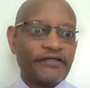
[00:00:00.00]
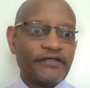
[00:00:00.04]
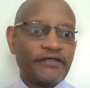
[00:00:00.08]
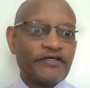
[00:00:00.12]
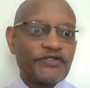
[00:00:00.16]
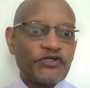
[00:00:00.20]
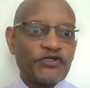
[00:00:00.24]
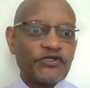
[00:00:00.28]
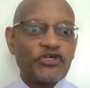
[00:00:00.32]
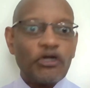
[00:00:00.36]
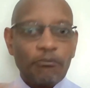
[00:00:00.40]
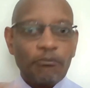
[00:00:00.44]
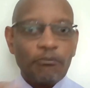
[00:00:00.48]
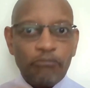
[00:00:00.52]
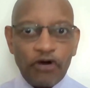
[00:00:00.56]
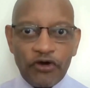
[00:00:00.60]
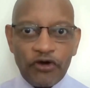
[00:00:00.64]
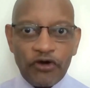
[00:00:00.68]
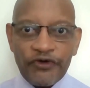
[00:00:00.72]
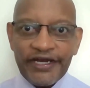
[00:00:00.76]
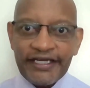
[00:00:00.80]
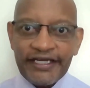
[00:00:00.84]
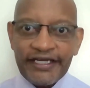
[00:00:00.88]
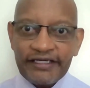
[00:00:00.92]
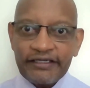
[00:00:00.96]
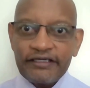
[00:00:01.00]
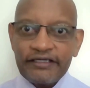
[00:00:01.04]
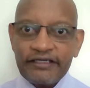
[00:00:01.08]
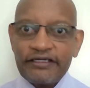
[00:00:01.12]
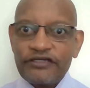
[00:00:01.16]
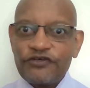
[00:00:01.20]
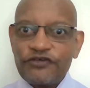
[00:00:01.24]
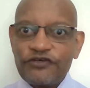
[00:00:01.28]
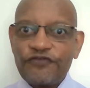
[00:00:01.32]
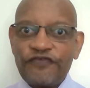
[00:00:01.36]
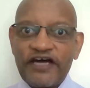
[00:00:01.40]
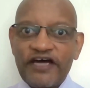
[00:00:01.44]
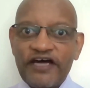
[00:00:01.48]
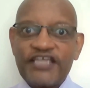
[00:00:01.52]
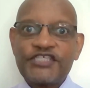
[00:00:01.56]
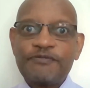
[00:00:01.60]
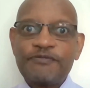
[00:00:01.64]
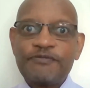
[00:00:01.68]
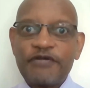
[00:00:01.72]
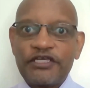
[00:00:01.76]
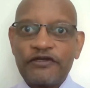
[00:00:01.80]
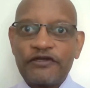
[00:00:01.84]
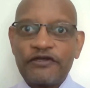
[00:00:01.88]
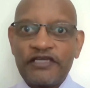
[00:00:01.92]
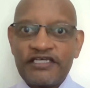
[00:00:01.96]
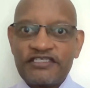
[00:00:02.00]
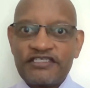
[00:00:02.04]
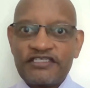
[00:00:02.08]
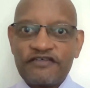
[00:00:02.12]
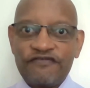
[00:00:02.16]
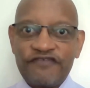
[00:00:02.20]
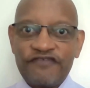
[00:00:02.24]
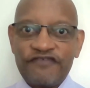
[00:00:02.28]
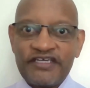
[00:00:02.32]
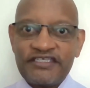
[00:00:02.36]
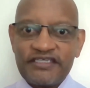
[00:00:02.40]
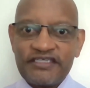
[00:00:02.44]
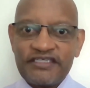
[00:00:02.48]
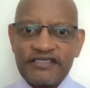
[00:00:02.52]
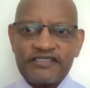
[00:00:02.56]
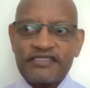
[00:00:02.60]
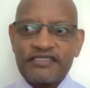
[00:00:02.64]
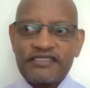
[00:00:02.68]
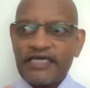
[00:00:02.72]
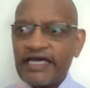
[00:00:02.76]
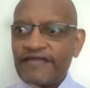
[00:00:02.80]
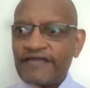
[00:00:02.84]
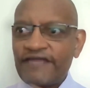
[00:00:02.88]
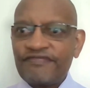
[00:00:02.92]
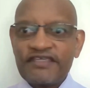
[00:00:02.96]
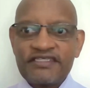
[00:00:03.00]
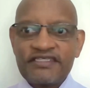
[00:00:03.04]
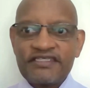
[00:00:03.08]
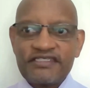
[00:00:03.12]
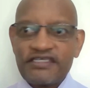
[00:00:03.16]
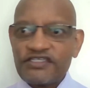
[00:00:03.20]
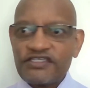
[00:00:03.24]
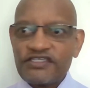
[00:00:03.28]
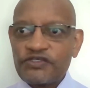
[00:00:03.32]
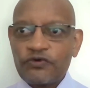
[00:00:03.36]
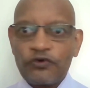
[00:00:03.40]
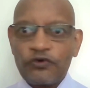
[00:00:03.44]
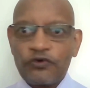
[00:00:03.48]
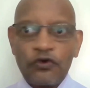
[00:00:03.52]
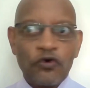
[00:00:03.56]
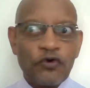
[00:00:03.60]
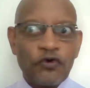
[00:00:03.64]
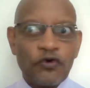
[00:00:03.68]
So you're borrowing to fund speculative ventures. And these things could go